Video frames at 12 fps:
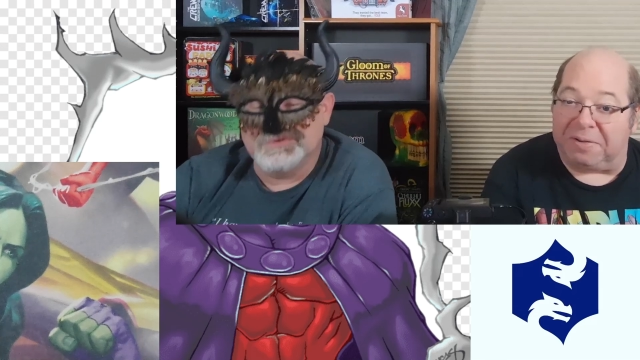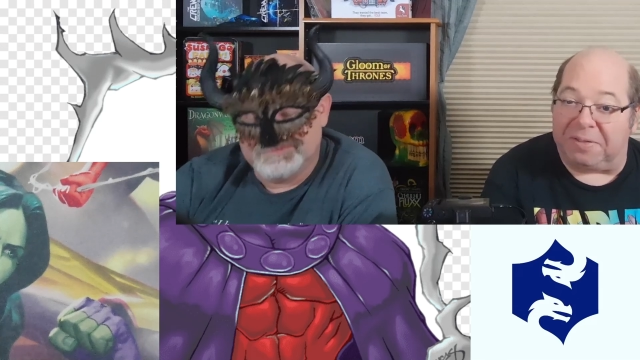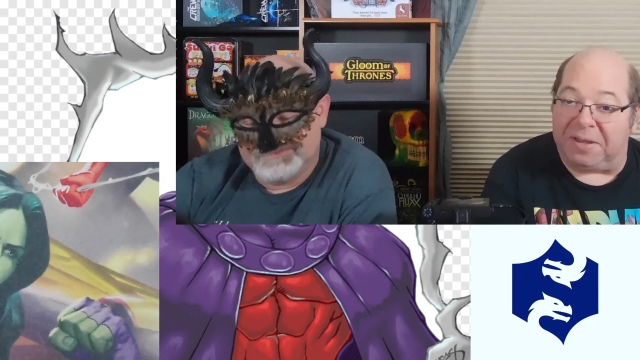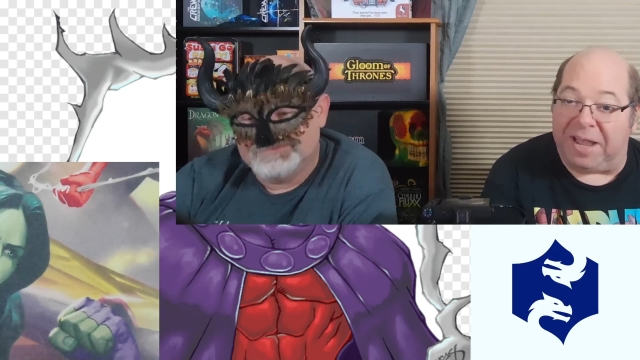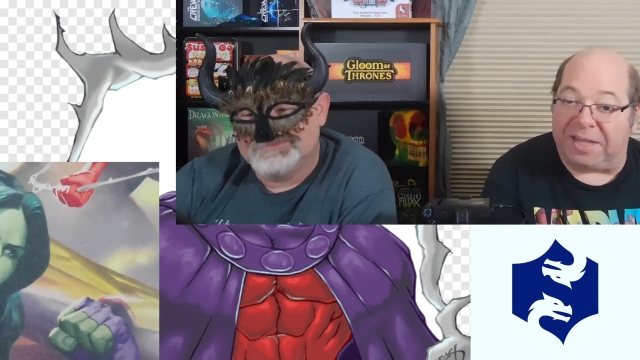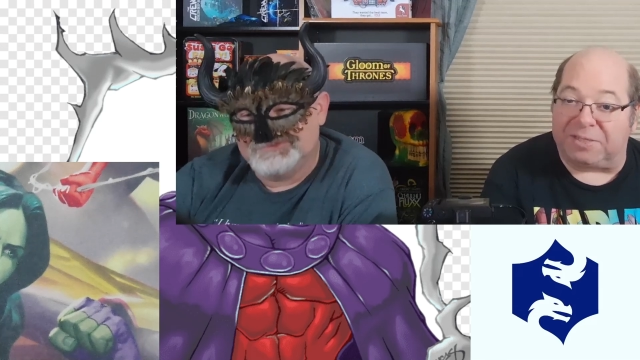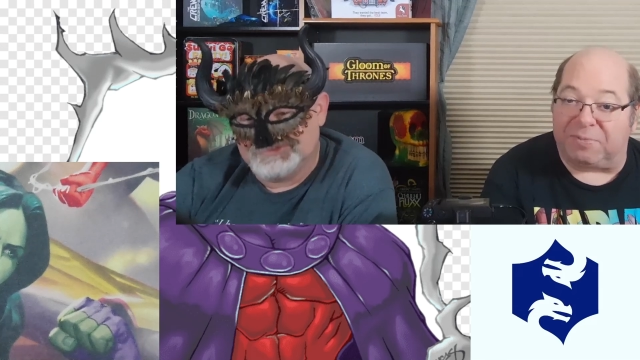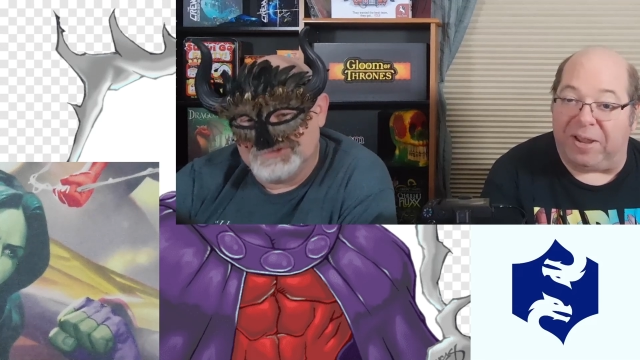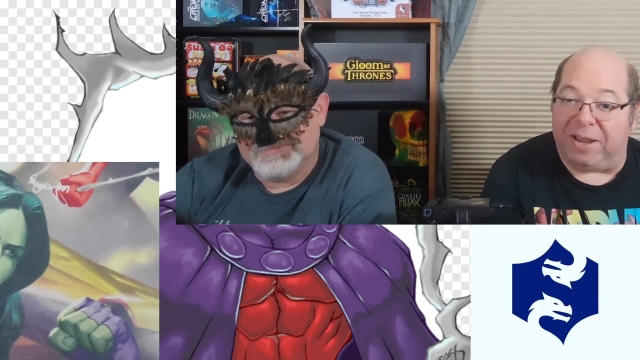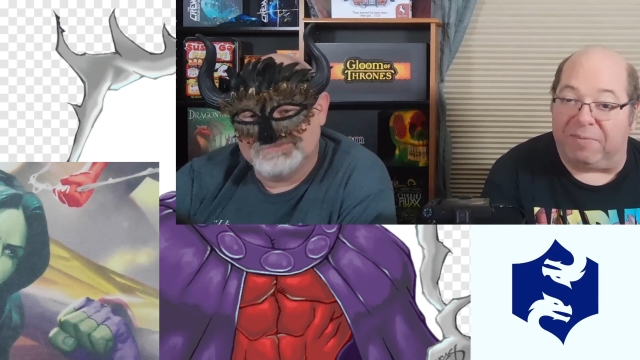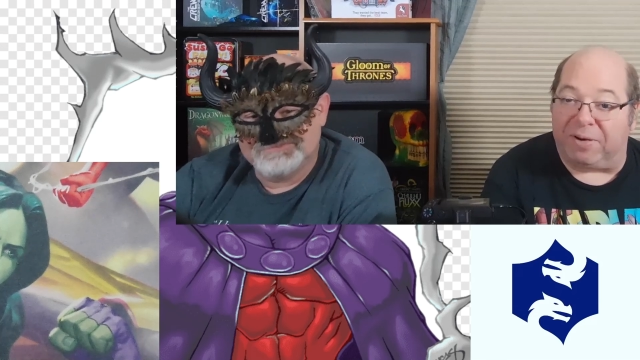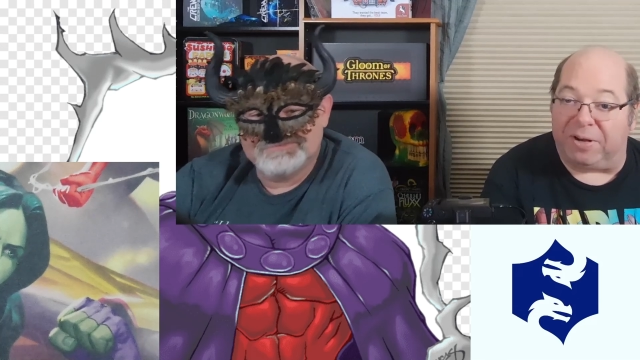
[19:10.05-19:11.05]
The next
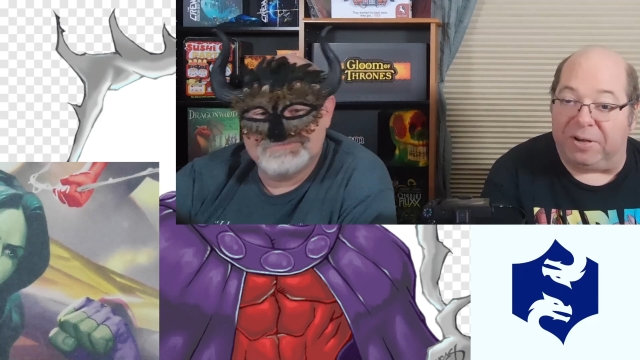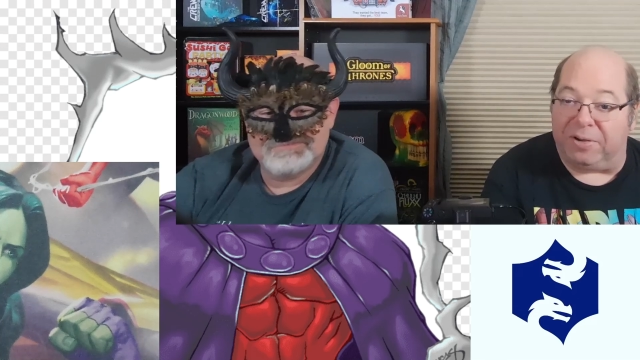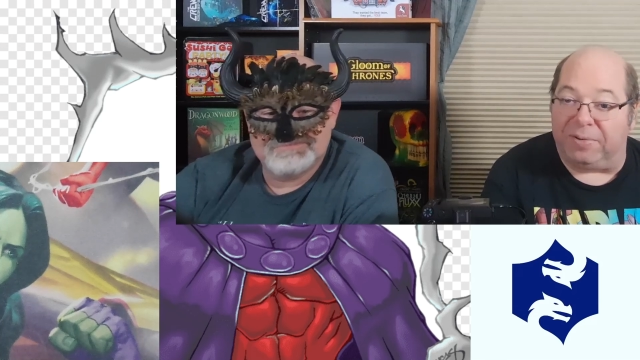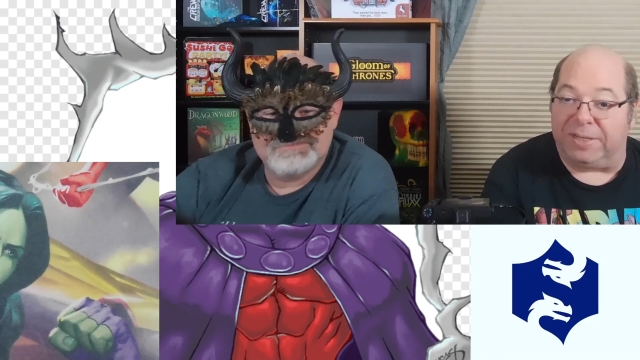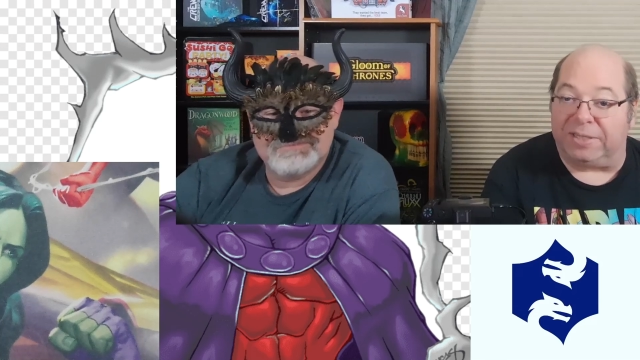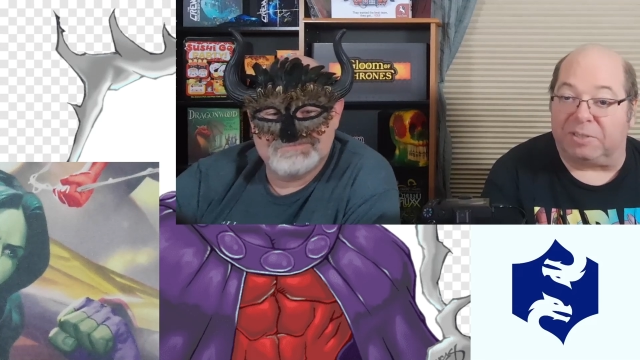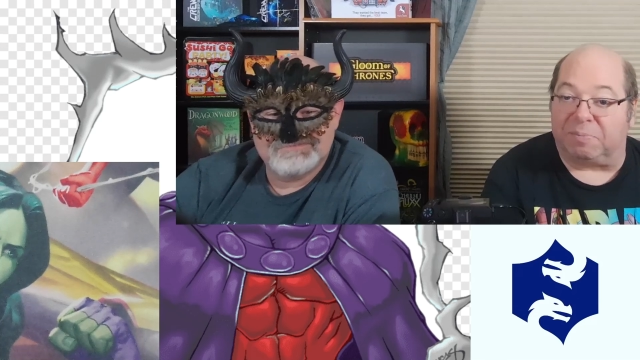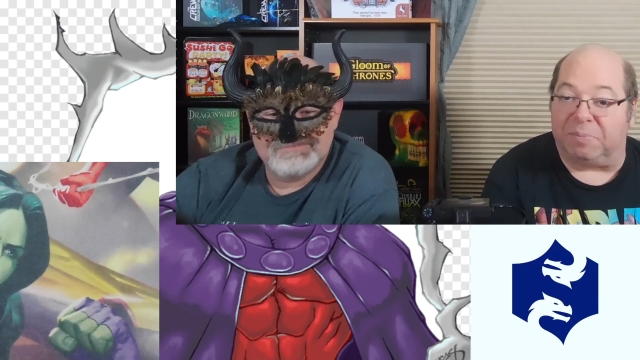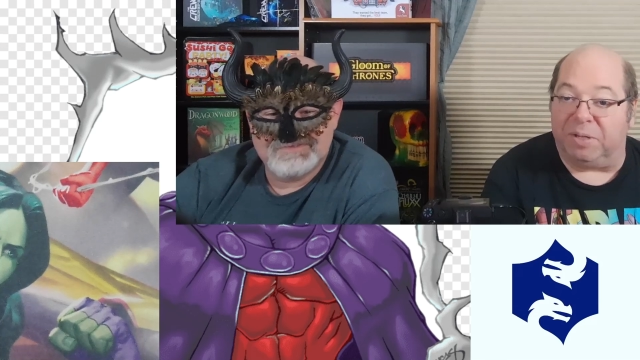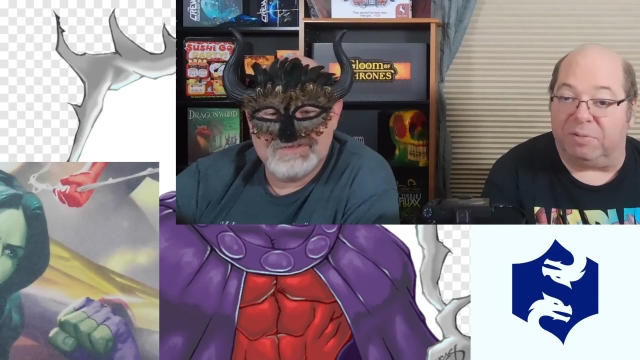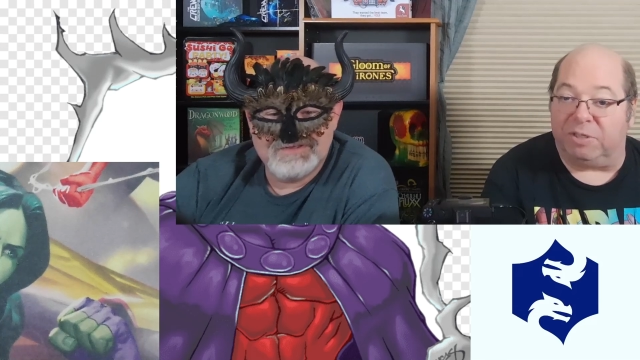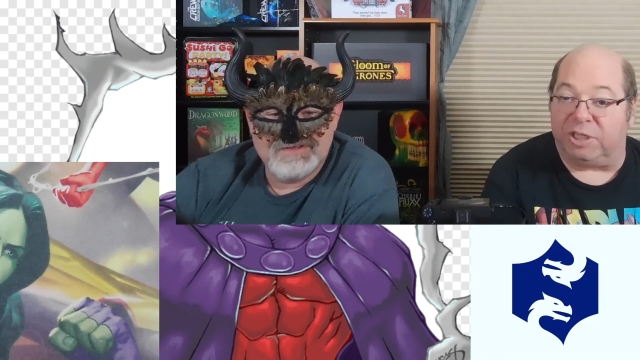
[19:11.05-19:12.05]
wave we're gonna do is
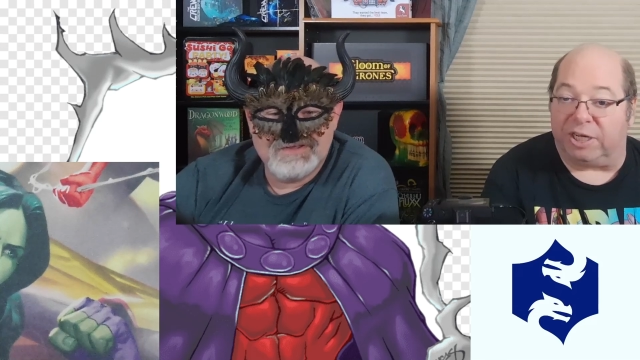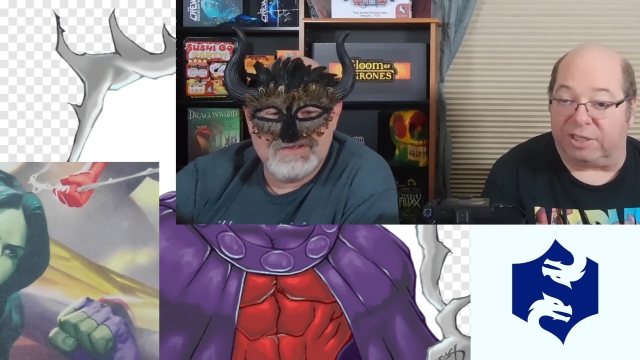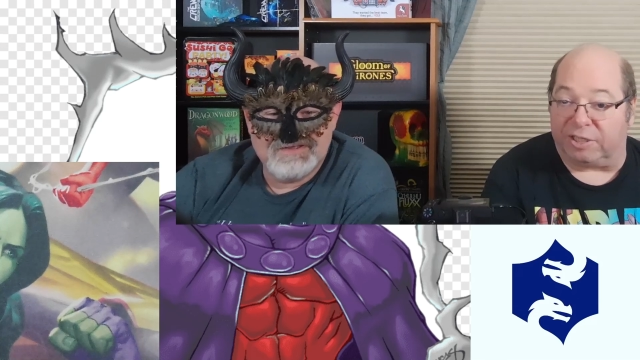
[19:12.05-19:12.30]
Mutant Genesis.